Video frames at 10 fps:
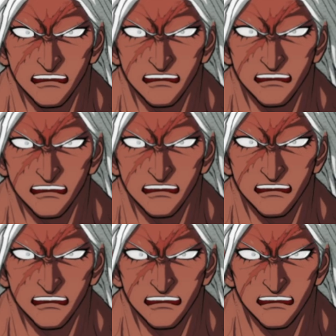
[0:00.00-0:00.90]

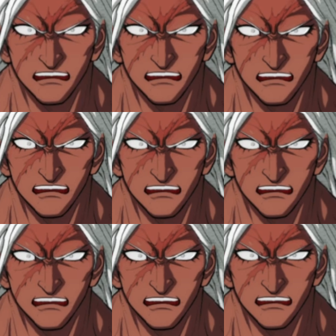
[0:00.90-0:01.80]

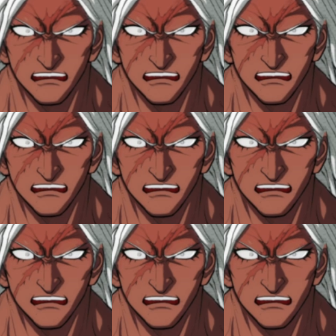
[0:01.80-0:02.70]

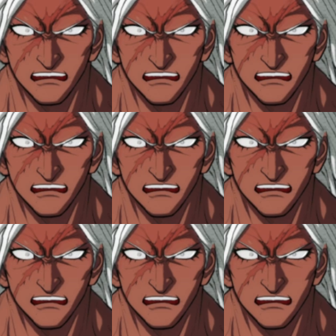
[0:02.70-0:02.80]
No words are spoken by the person on screen.